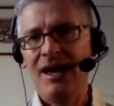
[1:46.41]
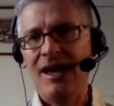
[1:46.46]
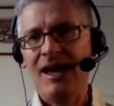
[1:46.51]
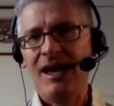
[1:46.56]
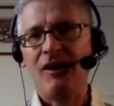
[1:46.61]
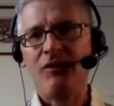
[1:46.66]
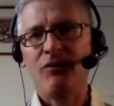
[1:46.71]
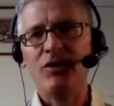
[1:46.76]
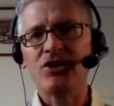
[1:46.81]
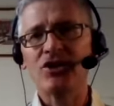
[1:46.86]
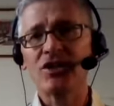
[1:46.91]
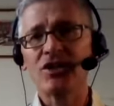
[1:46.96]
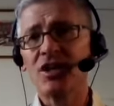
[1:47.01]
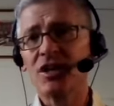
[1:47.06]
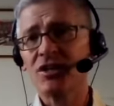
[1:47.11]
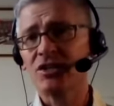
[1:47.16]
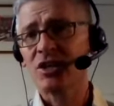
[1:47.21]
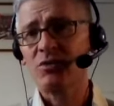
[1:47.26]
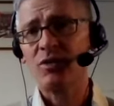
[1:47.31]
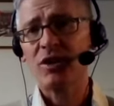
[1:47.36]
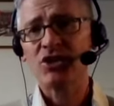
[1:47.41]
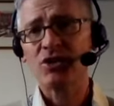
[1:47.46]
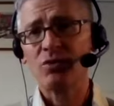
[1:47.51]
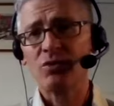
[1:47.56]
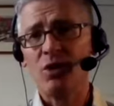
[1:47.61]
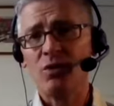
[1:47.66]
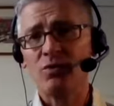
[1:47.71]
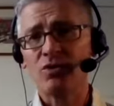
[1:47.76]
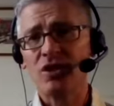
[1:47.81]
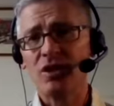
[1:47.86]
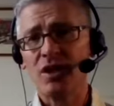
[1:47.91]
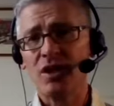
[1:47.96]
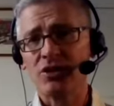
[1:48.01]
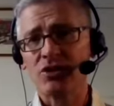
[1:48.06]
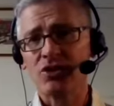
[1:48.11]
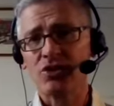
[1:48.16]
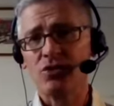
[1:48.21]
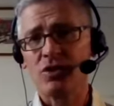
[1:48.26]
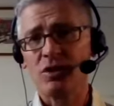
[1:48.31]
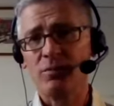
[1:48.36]
If we just ask the question, what would you like to
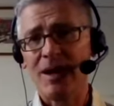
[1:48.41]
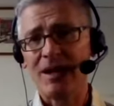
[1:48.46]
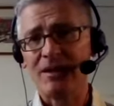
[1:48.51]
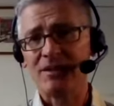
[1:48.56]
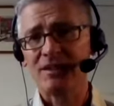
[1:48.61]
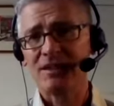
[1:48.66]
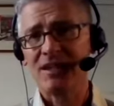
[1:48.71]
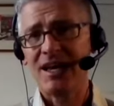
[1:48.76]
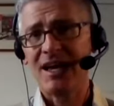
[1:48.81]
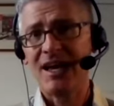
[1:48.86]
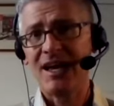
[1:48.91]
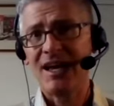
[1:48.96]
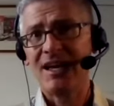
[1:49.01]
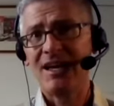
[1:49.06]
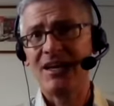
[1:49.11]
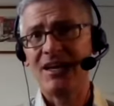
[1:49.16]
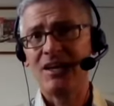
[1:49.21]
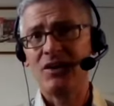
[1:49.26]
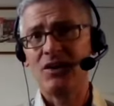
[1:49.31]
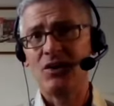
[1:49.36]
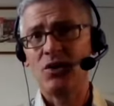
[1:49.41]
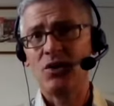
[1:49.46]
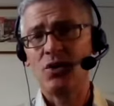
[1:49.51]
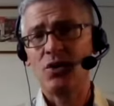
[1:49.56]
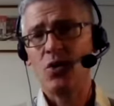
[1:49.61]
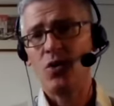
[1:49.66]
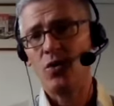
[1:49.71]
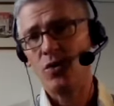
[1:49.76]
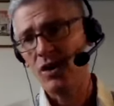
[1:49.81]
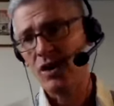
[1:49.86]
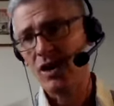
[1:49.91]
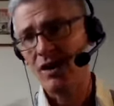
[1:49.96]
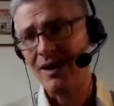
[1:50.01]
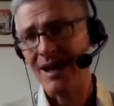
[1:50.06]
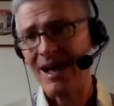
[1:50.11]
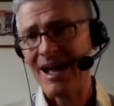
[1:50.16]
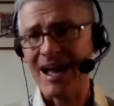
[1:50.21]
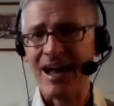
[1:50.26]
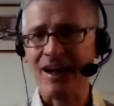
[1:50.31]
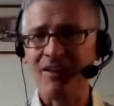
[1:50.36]
talk about today? All you're going to
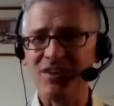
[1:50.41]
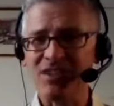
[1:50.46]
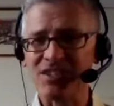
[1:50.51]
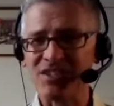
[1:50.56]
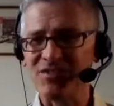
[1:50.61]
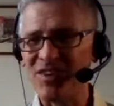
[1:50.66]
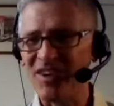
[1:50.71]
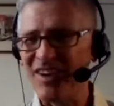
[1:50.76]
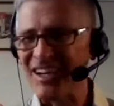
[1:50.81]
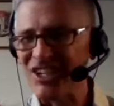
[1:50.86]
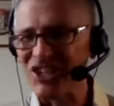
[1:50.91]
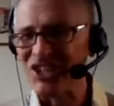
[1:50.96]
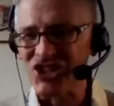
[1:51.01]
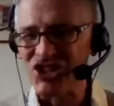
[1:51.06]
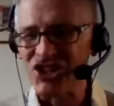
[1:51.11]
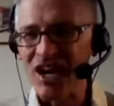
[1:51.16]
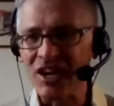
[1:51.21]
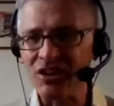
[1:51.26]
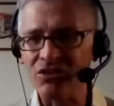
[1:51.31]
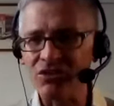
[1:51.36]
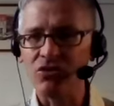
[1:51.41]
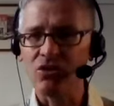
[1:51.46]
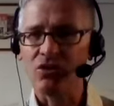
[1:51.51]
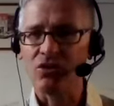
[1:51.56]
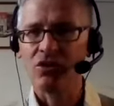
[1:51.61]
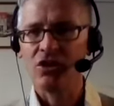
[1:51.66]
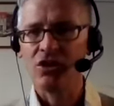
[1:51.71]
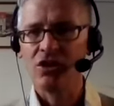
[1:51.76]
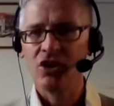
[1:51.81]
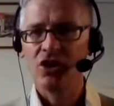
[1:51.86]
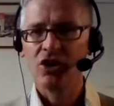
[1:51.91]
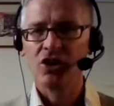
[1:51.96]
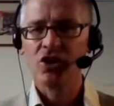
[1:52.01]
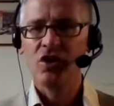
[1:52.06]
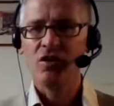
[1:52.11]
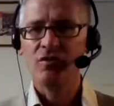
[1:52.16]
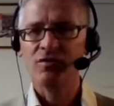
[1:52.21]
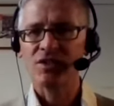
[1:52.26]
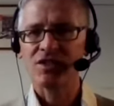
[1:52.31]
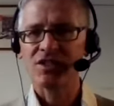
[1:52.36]
have is a very general
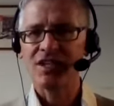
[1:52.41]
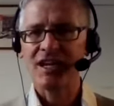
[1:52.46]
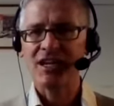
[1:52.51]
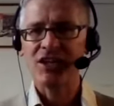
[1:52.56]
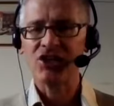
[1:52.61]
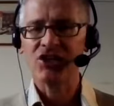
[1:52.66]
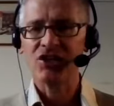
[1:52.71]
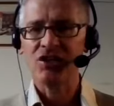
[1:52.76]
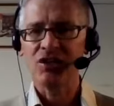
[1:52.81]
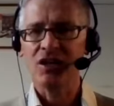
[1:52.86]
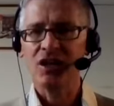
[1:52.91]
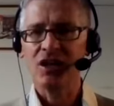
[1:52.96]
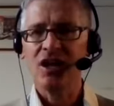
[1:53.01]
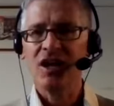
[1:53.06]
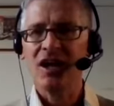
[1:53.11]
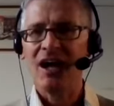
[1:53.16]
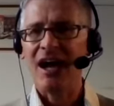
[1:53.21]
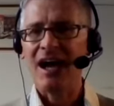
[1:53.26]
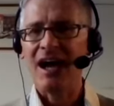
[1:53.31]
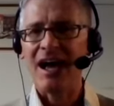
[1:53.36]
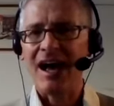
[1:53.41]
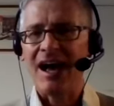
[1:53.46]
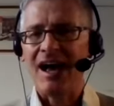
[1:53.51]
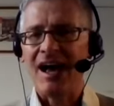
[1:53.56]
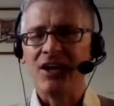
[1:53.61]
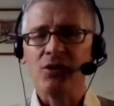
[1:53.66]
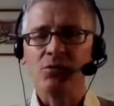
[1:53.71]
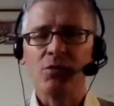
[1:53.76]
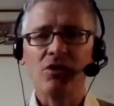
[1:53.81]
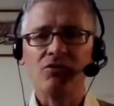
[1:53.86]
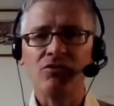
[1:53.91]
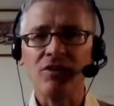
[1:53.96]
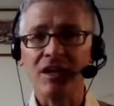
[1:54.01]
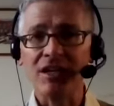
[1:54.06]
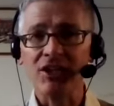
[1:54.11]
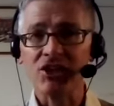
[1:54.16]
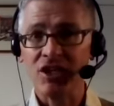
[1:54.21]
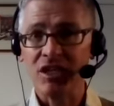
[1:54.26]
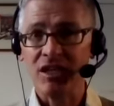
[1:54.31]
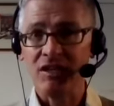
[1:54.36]
conversation and you won't really
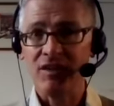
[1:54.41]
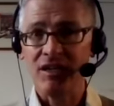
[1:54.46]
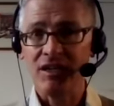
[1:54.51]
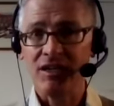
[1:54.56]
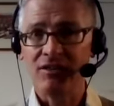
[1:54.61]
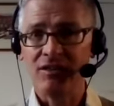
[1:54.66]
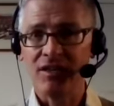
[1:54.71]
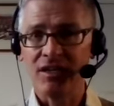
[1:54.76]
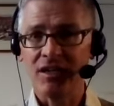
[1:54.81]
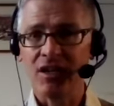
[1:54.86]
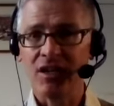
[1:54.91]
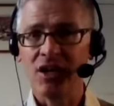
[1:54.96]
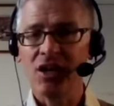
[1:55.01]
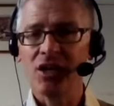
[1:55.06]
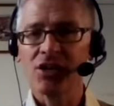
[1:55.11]
achieve anything.